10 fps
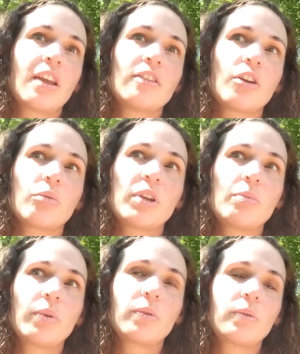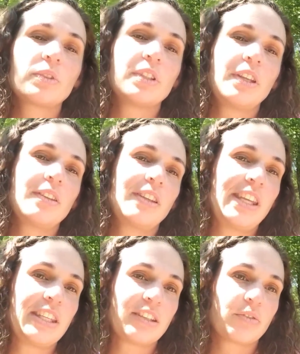There are people
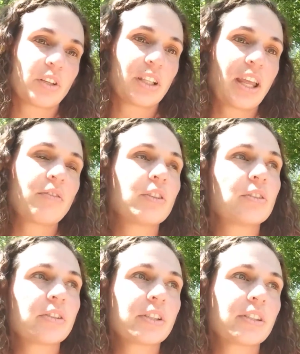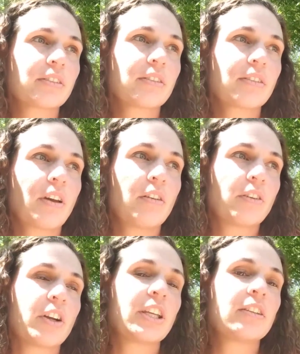in different levels of
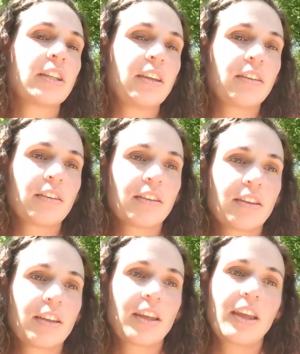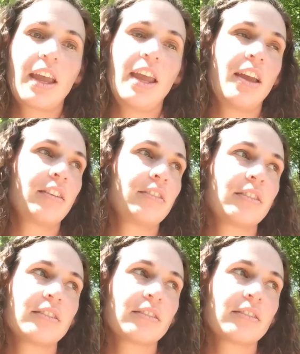our healing, and